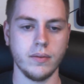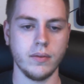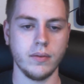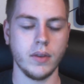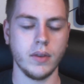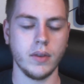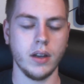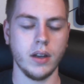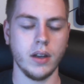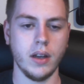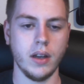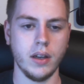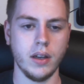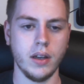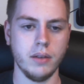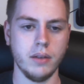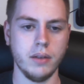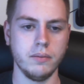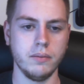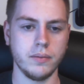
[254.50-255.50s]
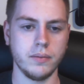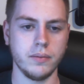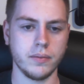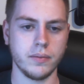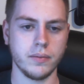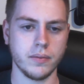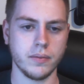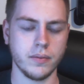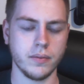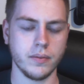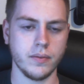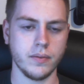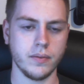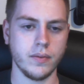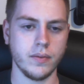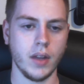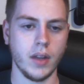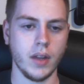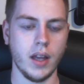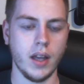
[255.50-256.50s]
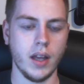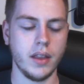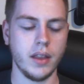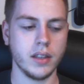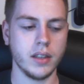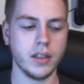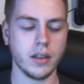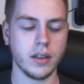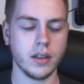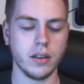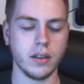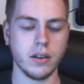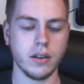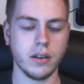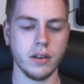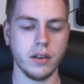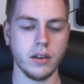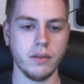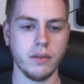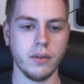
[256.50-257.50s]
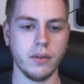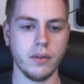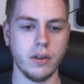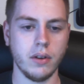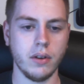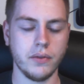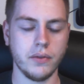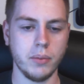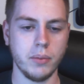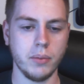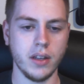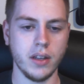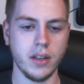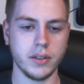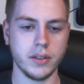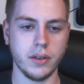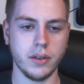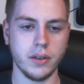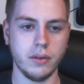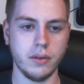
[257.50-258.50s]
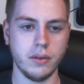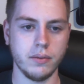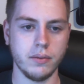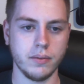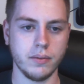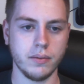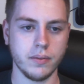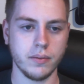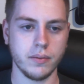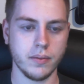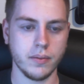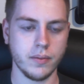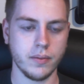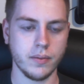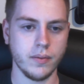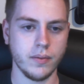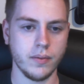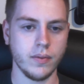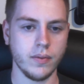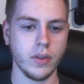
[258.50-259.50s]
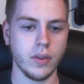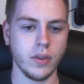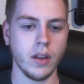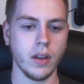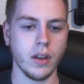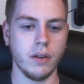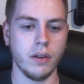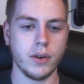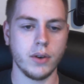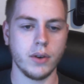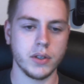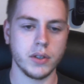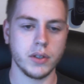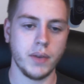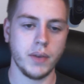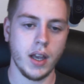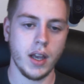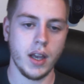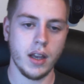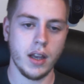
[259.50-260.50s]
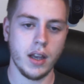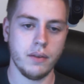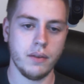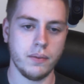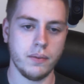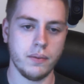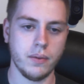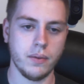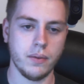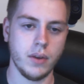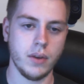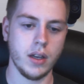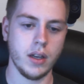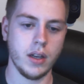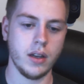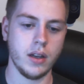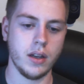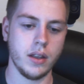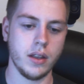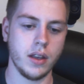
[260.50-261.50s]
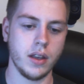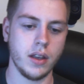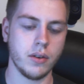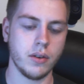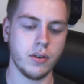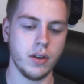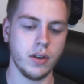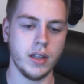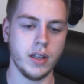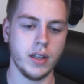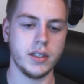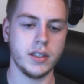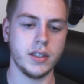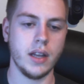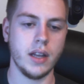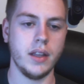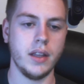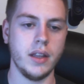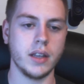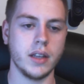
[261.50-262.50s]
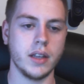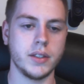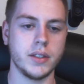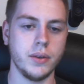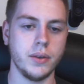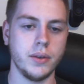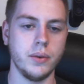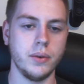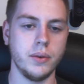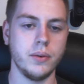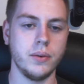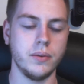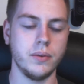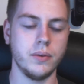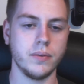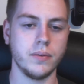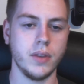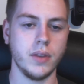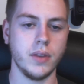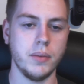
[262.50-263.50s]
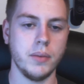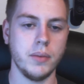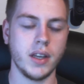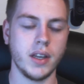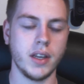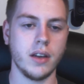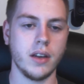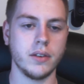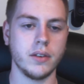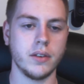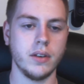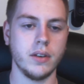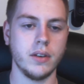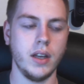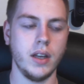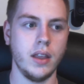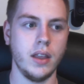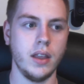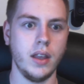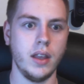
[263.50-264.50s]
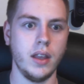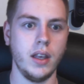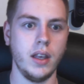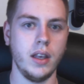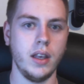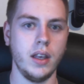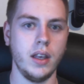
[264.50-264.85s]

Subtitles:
and things got up on from there. So of course we have the girl that sat next to the main character in the